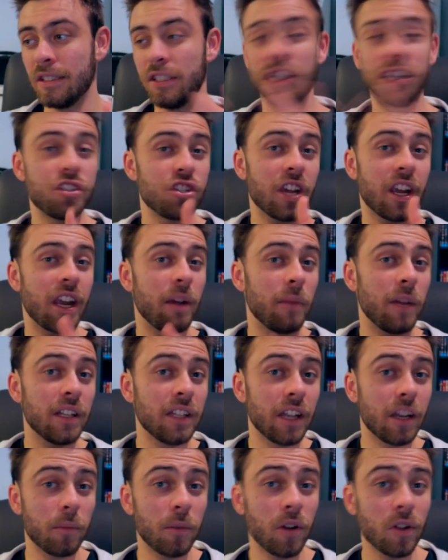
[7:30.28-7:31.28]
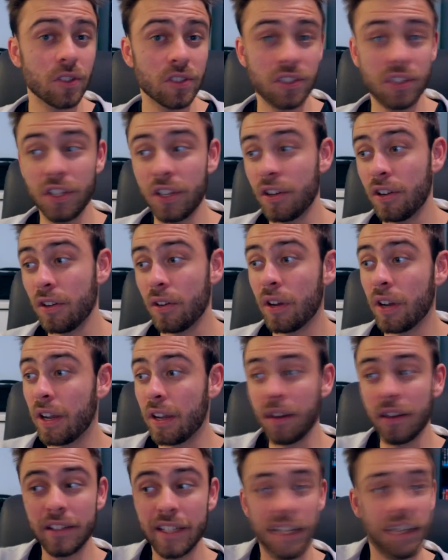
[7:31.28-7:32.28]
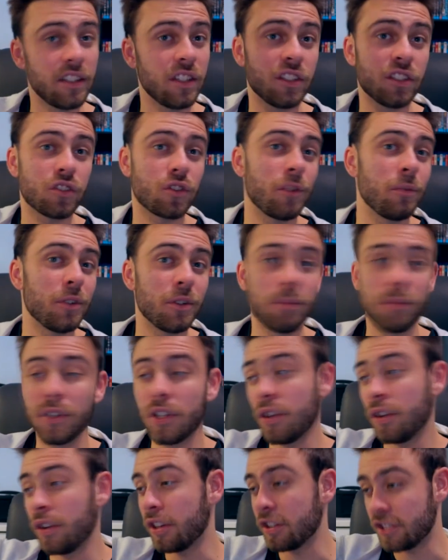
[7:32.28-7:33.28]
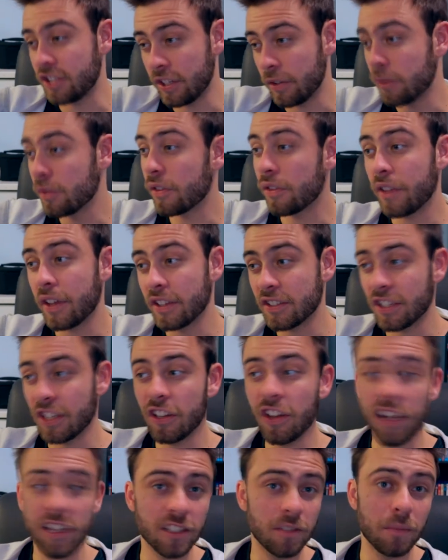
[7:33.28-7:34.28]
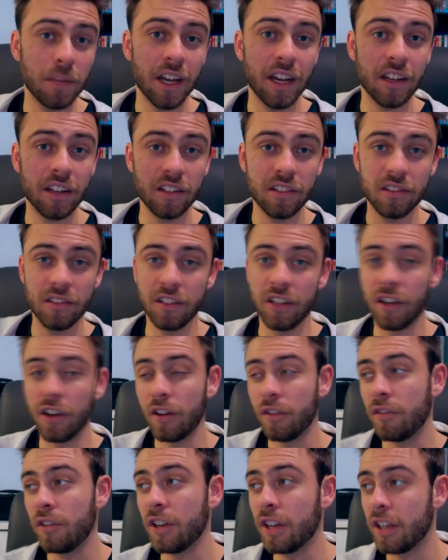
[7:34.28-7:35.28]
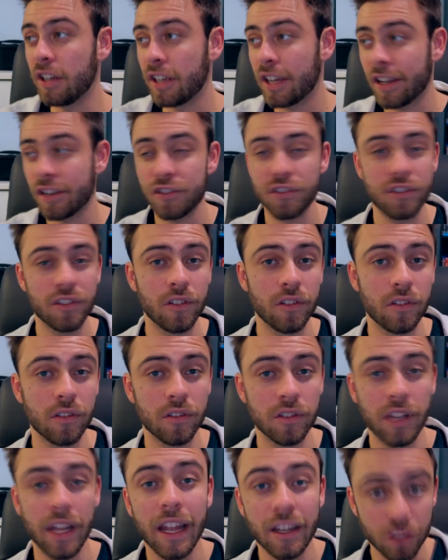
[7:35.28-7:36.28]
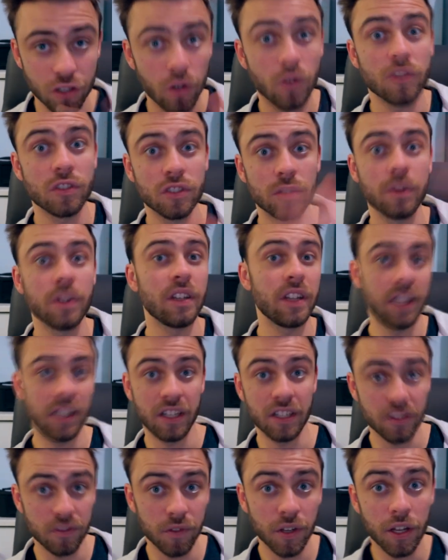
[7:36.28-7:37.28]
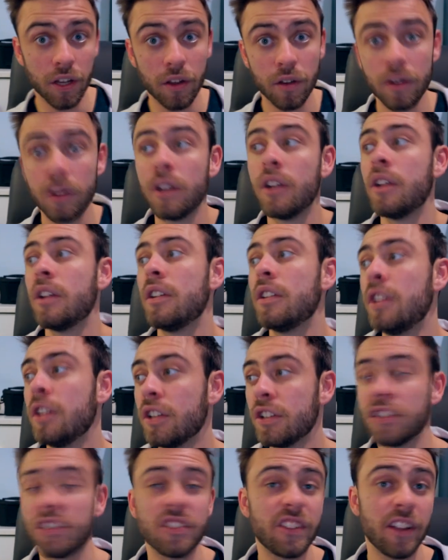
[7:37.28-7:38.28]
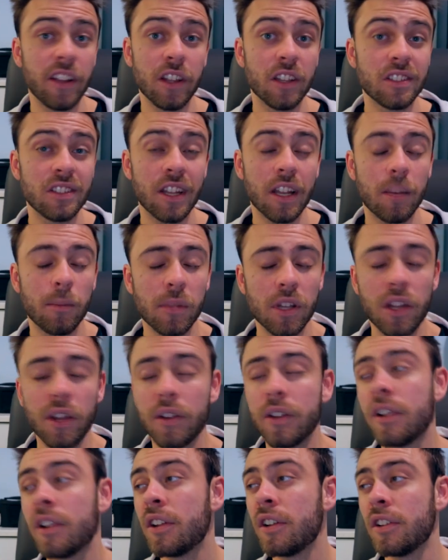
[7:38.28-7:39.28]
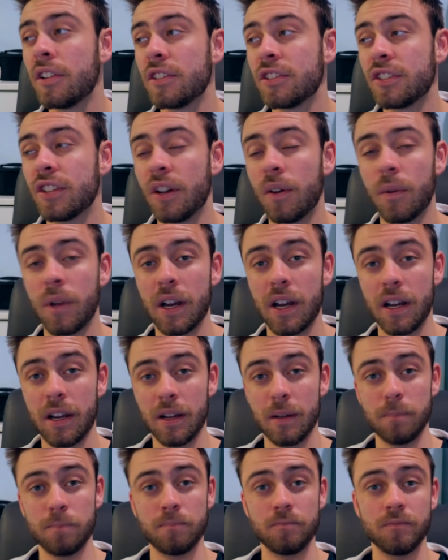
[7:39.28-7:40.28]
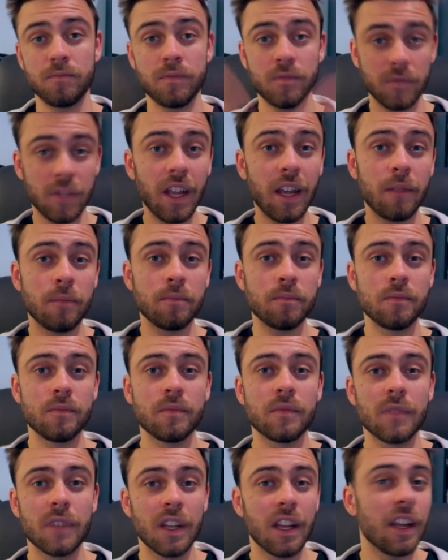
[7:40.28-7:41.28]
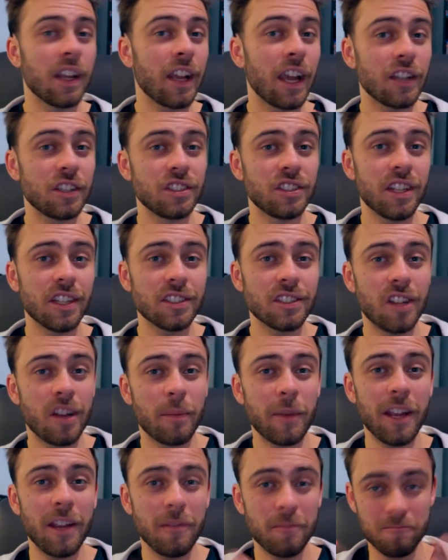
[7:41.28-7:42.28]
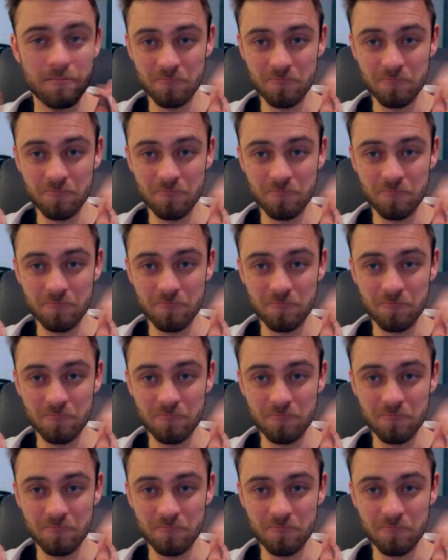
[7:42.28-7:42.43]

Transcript: you can check out my letterbox. You know, and down in the description below, you can see all the things I liked about it. You know, if you didn't catch it on catch onto it in this video, you can just see the list down below. So um, yeah, catch us next time, eh?